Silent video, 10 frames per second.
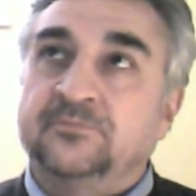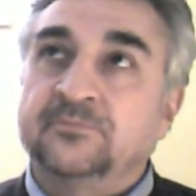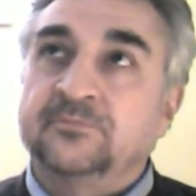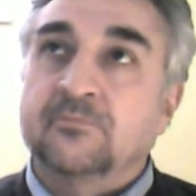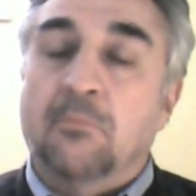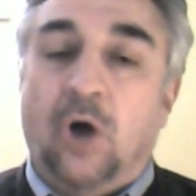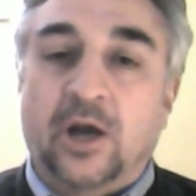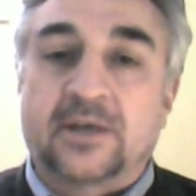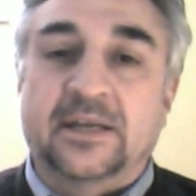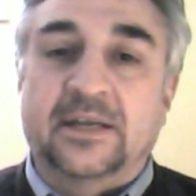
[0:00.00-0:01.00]

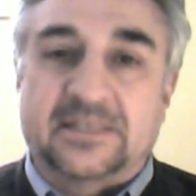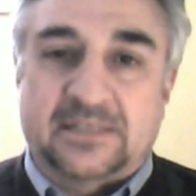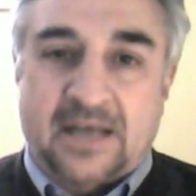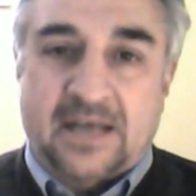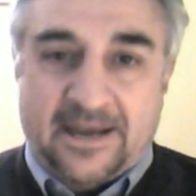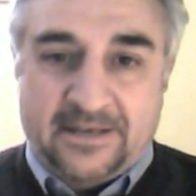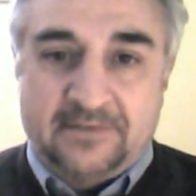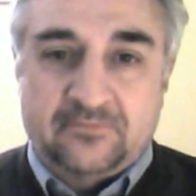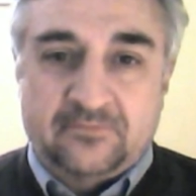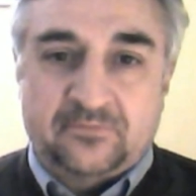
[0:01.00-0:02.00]
marketing side
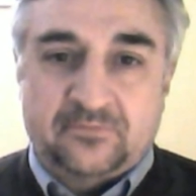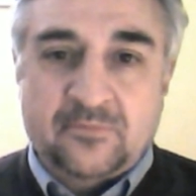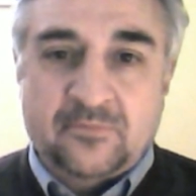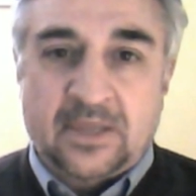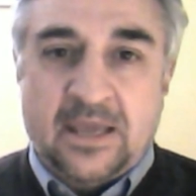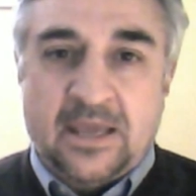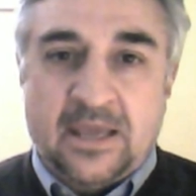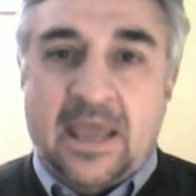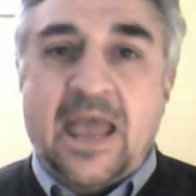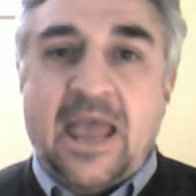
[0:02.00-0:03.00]

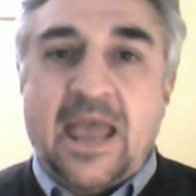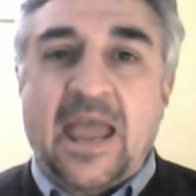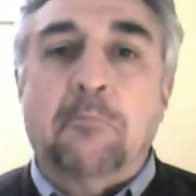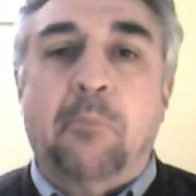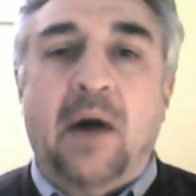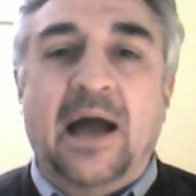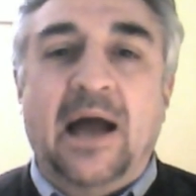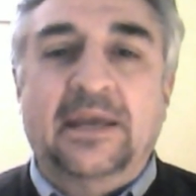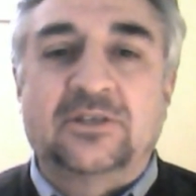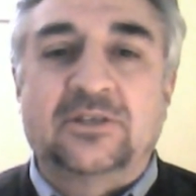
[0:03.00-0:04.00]
and buy
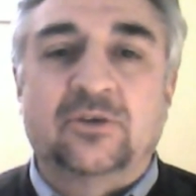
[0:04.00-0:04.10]
into it